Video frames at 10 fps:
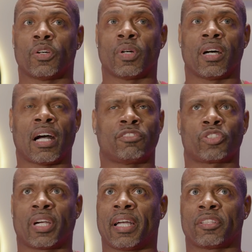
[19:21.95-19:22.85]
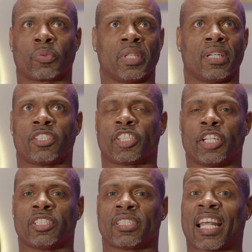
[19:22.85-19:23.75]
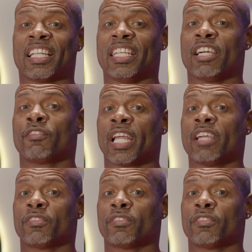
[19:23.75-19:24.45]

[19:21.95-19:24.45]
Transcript: I've tried 3 other churches, and I never